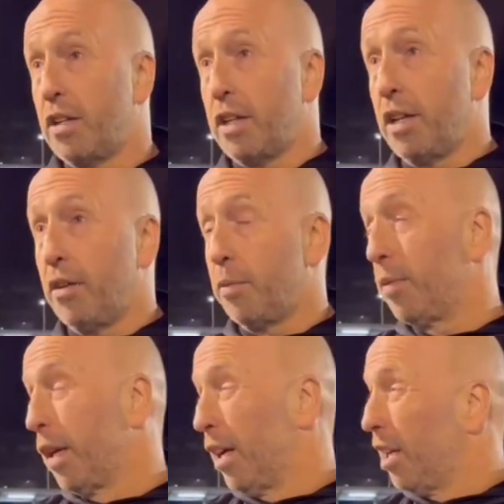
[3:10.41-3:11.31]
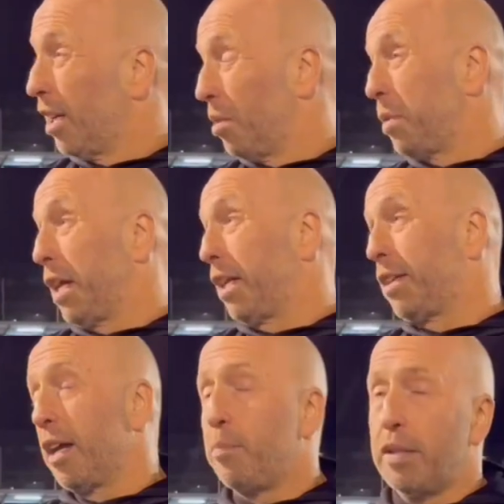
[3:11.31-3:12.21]
Yeah. You know, we nearly
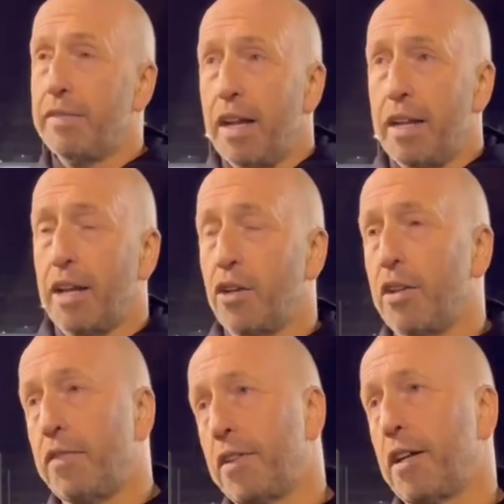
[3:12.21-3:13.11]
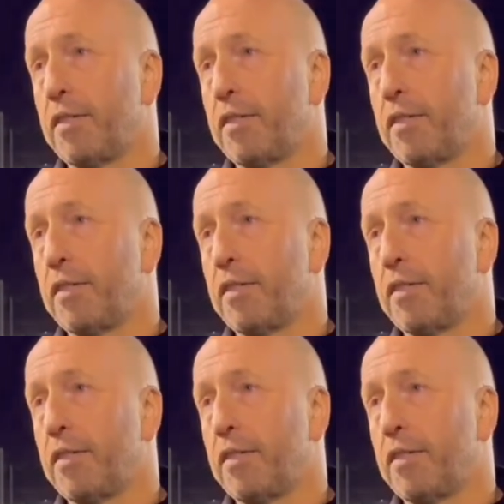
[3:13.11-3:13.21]
did, but nearly ain't good enough tonight.